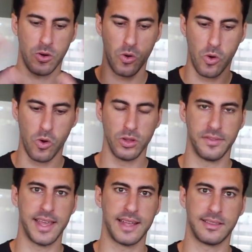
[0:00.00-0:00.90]
all
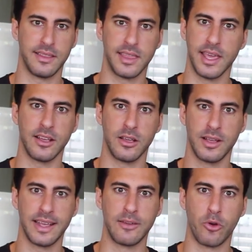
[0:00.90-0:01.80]
of that thing
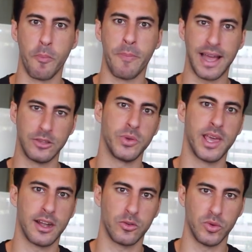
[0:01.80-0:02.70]
combined
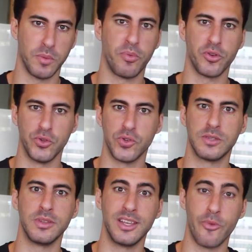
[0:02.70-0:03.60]
together will
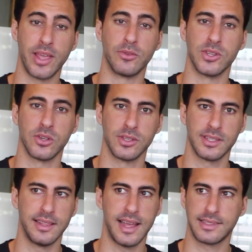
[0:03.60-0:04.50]
produce great results
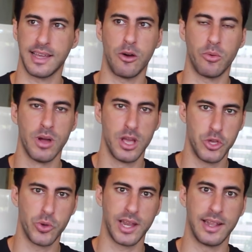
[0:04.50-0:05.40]
and that's how
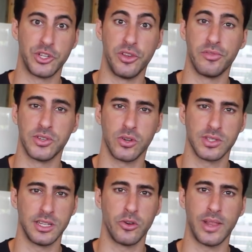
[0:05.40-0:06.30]
you can achieve
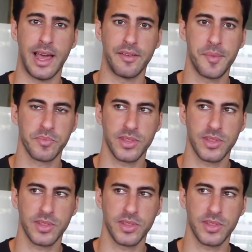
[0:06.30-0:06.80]
results in your life